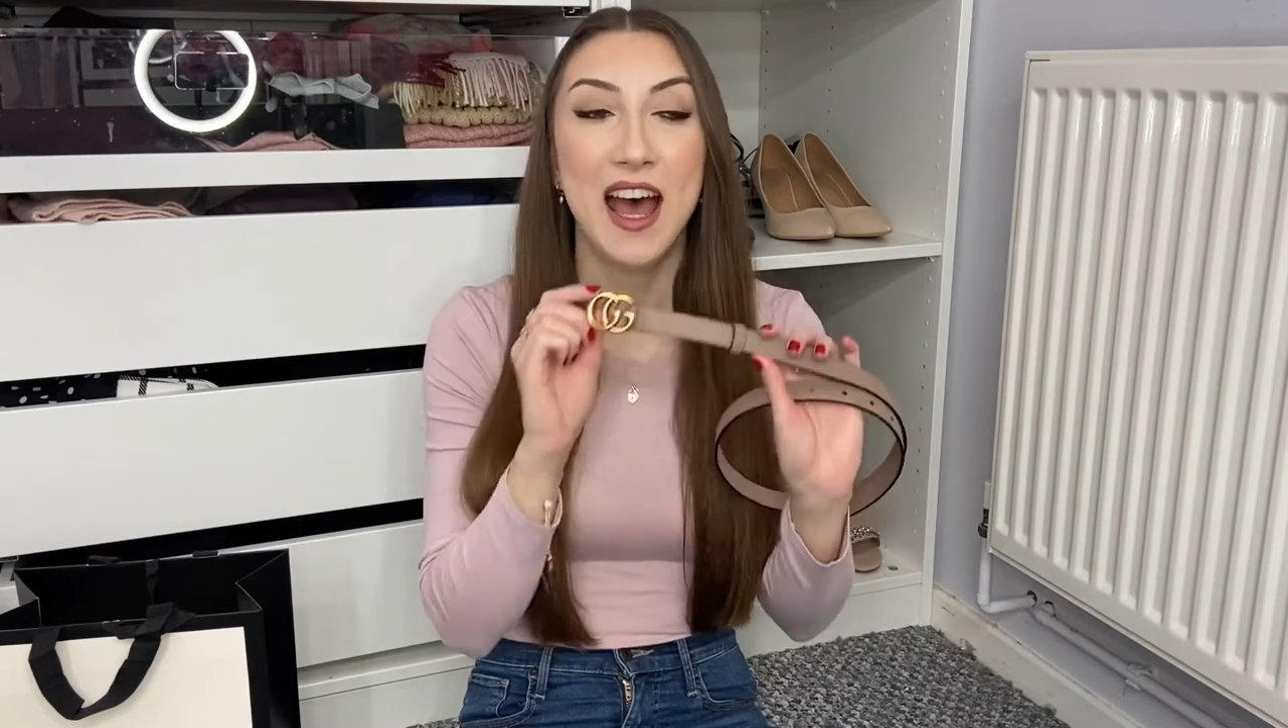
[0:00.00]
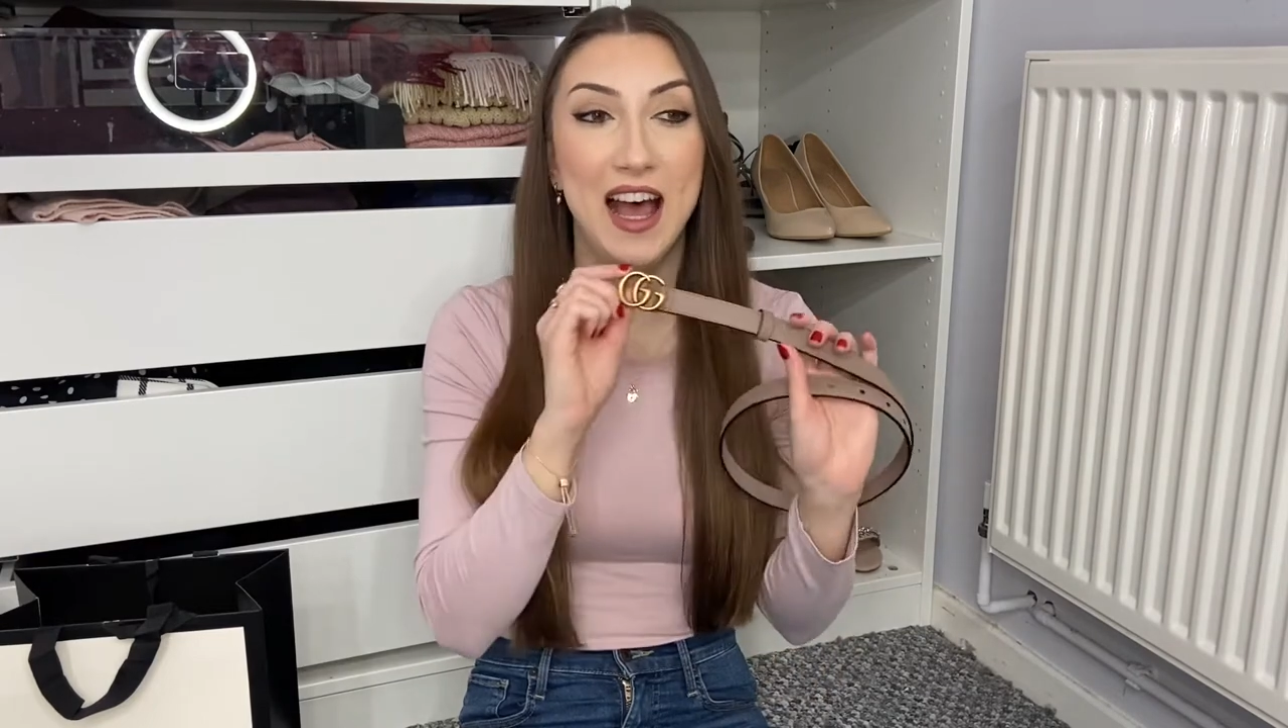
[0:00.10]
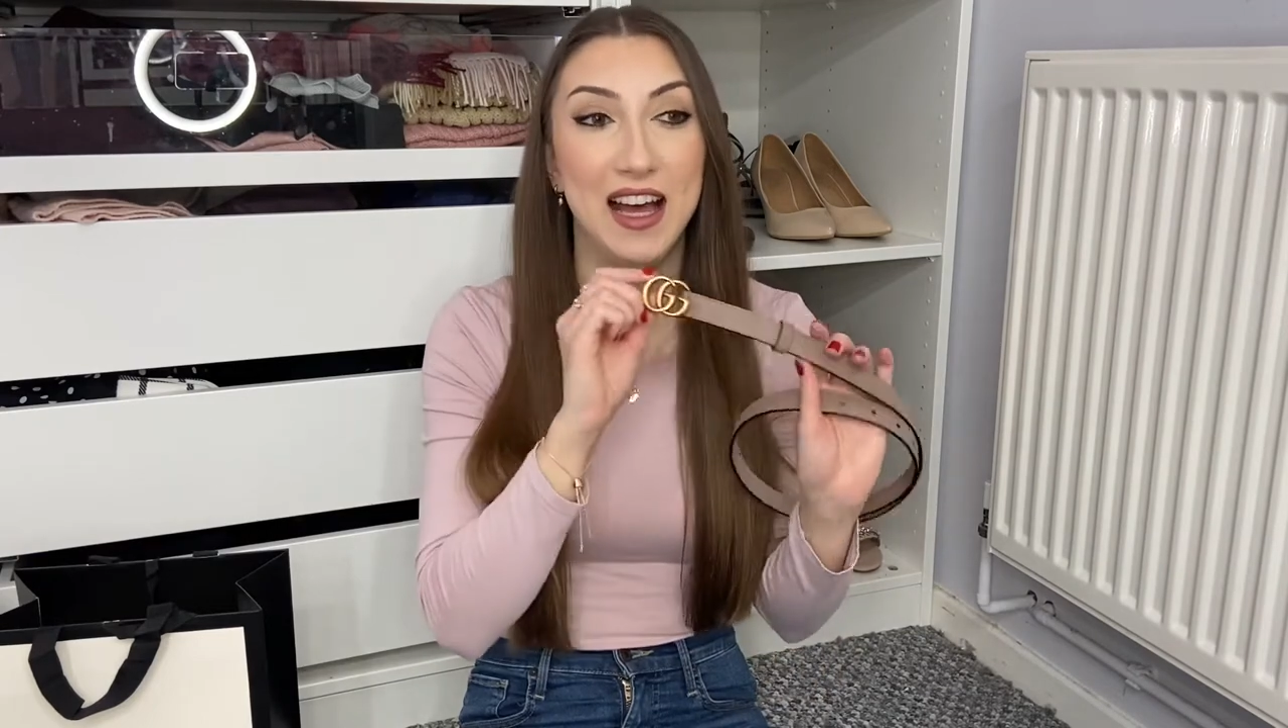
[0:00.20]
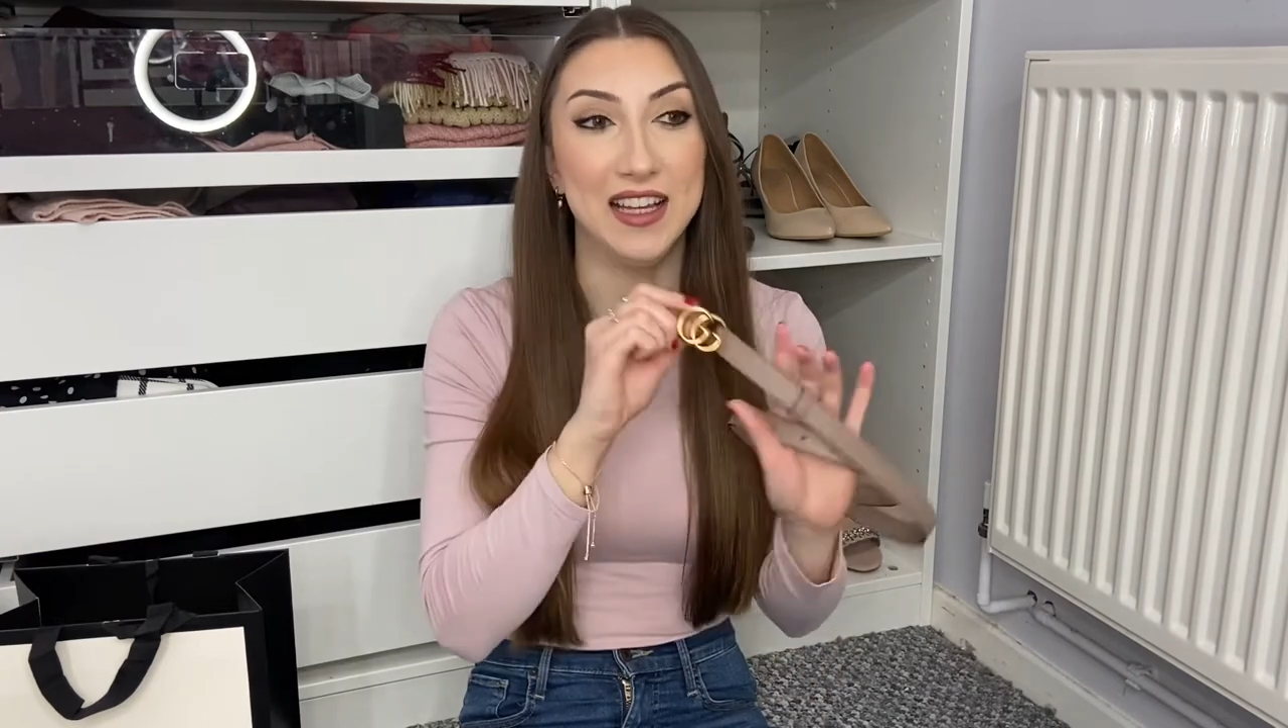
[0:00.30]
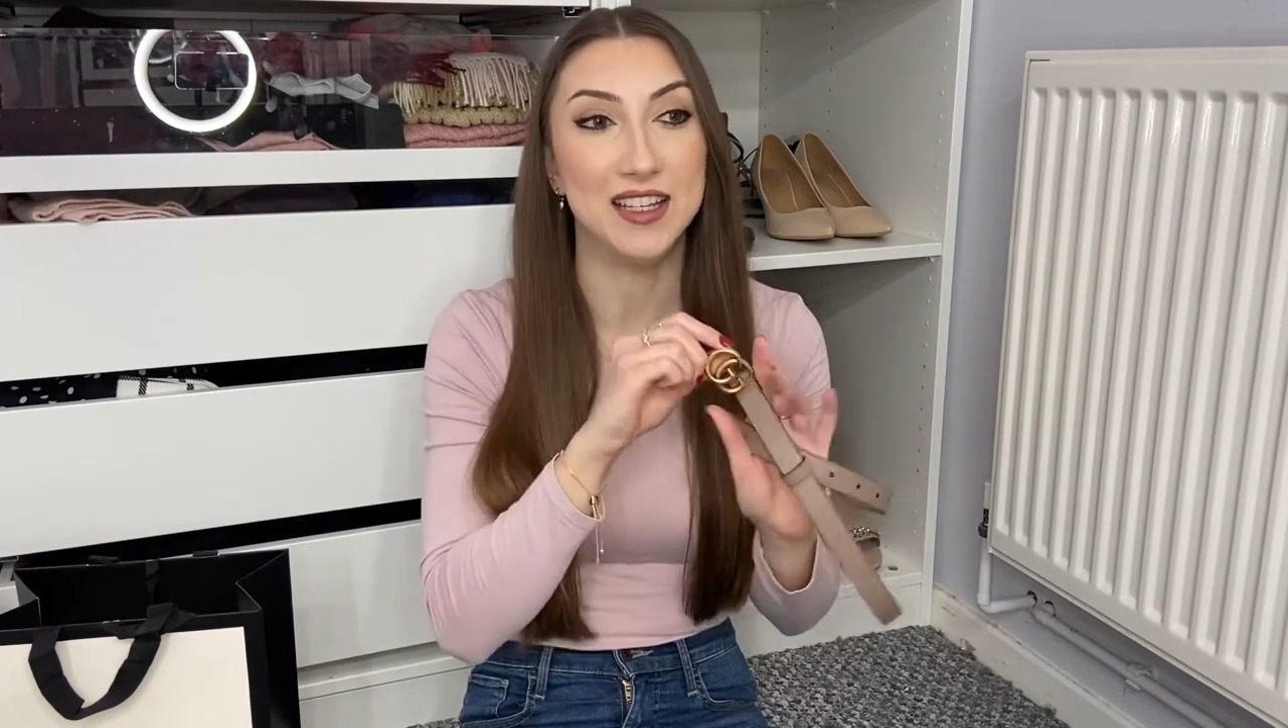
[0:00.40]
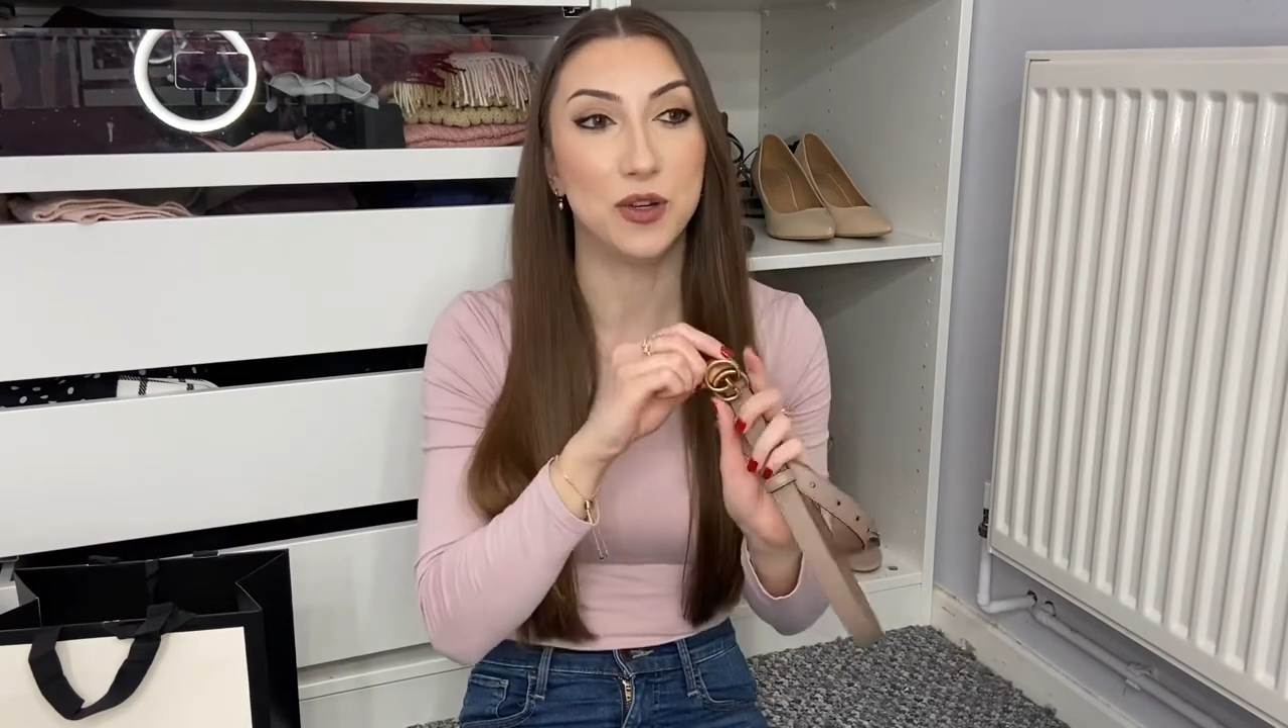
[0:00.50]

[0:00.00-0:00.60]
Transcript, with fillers: and